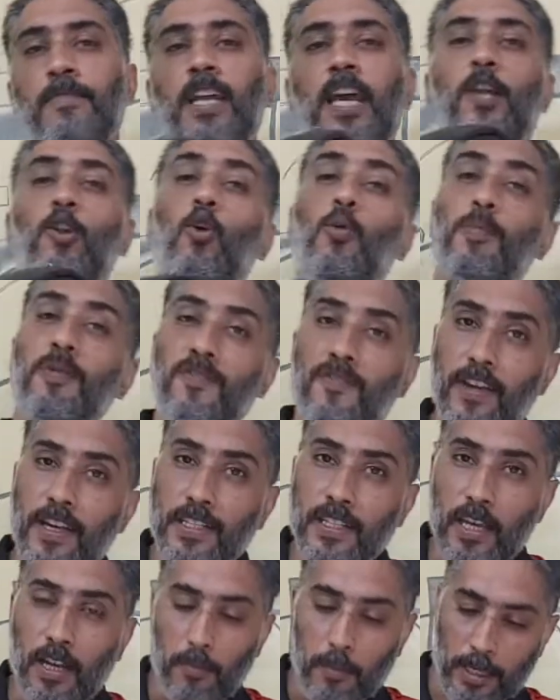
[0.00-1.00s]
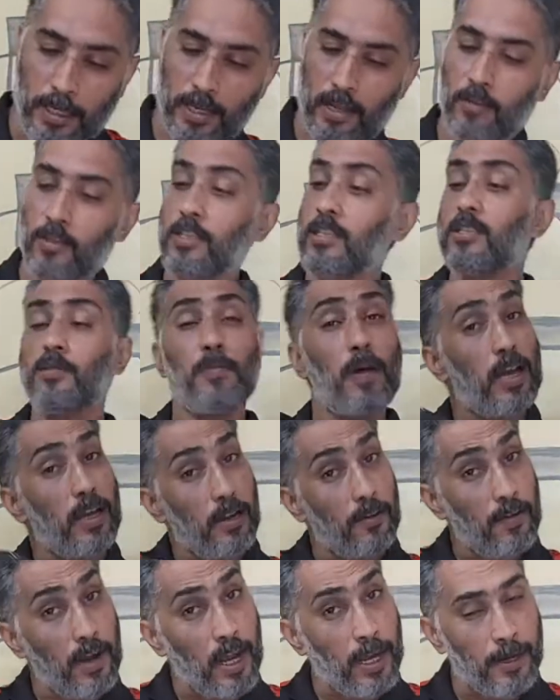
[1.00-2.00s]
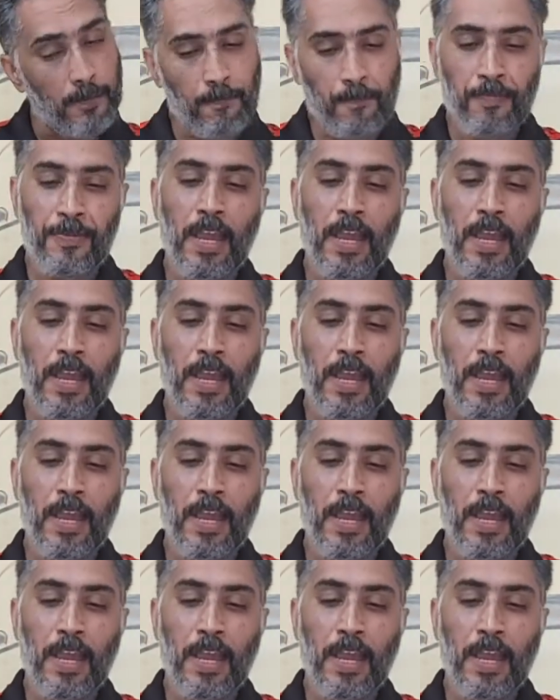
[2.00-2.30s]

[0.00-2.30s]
an open face helmet. Now this is my Arai.